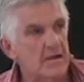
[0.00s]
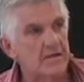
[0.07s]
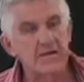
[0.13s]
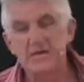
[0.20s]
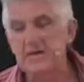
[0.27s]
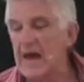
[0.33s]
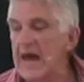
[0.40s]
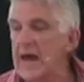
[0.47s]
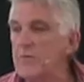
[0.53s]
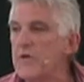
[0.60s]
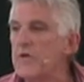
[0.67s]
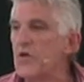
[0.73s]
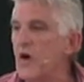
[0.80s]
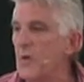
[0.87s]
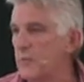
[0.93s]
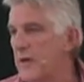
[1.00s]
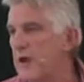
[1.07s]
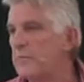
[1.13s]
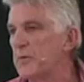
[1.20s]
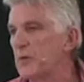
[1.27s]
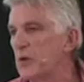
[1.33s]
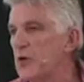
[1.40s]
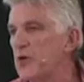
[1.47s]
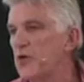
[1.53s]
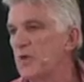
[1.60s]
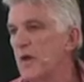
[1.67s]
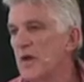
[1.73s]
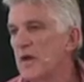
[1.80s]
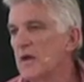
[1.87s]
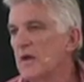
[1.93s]
Today we've got people
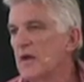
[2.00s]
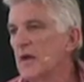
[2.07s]
who